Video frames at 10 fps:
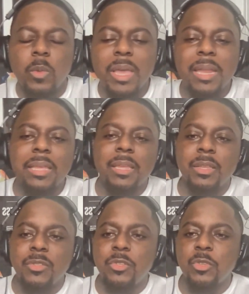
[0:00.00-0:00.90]
we got to get
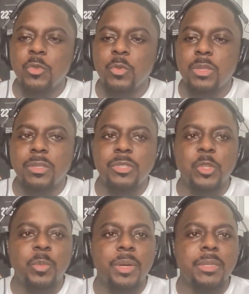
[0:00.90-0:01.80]
into this
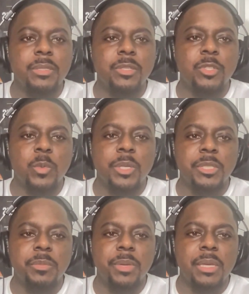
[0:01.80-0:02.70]
Joe Budden
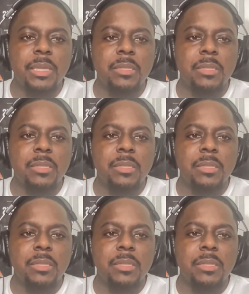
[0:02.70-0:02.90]
situation, man.